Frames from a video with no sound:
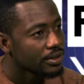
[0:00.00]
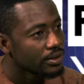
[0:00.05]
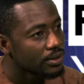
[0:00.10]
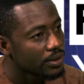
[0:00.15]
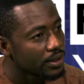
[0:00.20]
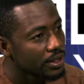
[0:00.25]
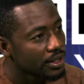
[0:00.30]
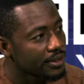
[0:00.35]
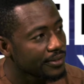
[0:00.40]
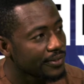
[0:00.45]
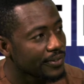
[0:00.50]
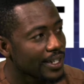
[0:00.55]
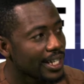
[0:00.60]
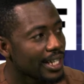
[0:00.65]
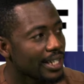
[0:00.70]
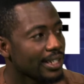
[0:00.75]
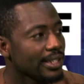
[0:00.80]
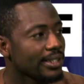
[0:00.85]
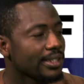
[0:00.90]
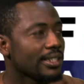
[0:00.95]
So if
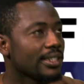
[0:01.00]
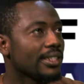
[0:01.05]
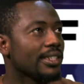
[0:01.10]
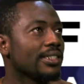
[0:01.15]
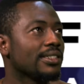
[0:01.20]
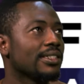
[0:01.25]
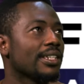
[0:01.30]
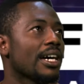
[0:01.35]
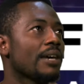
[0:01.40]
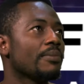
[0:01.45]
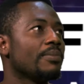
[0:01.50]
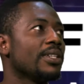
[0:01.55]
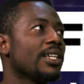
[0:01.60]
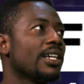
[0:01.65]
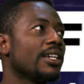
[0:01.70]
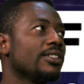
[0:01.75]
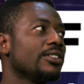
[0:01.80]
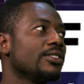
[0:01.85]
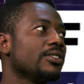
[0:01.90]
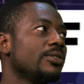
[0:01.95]
anything is
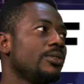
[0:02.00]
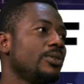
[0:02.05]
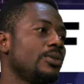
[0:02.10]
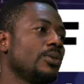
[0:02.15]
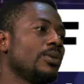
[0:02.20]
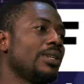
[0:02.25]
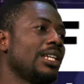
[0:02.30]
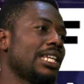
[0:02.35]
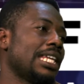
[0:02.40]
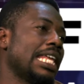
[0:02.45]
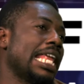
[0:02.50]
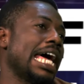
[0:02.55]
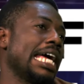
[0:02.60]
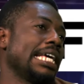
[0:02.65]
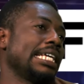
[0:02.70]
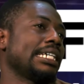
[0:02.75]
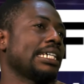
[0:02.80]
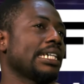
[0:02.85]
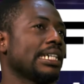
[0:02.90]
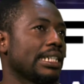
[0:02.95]
happening and
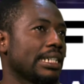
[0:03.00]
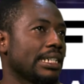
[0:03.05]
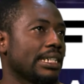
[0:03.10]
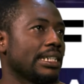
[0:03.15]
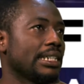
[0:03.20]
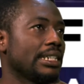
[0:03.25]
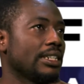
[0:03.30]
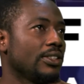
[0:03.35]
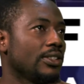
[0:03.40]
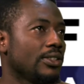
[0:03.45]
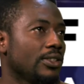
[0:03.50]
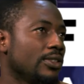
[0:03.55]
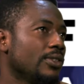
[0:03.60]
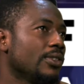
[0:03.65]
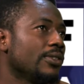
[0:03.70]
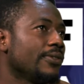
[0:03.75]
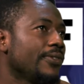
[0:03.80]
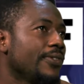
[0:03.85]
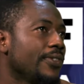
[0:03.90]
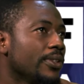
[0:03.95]

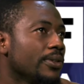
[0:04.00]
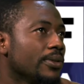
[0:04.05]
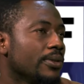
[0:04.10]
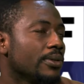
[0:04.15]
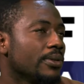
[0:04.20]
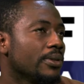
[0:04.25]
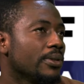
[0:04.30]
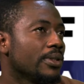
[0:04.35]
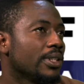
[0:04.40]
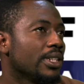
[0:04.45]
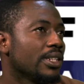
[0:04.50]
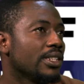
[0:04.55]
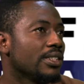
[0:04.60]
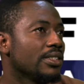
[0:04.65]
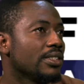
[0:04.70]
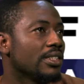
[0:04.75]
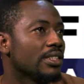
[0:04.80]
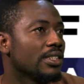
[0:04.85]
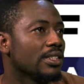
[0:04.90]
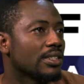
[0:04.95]
you don't feel okay,
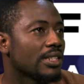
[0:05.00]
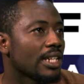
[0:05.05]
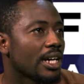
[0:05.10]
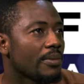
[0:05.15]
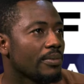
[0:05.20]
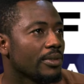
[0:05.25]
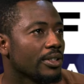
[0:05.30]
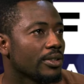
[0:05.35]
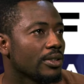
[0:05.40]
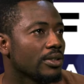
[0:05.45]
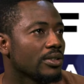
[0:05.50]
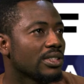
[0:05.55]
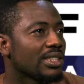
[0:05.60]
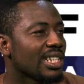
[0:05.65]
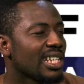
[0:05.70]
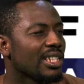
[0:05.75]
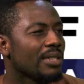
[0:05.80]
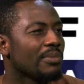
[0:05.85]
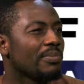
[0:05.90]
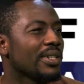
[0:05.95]
this thing is happening,
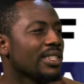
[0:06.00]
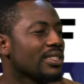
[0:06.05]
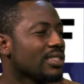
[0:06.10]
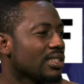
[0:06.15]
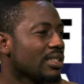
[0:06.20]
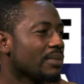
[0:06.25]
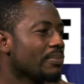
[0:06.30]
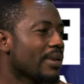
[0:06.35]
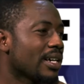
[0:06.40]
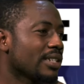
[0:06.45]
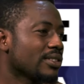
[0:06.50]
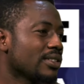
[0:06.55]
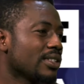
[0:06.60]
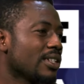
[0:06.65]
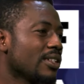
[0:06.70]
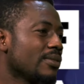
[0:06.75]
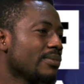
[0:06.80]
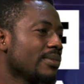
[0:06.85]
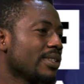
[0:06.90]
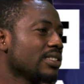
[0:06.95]
send the person a
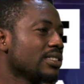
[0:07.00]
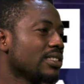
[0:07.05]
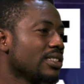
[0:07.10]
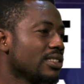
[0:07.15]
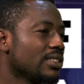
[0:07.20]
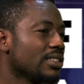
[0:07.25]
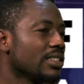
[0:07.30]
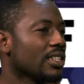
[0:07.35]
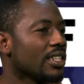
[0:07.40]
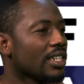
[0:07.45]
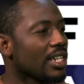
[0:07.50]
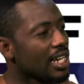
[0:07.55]
personal message.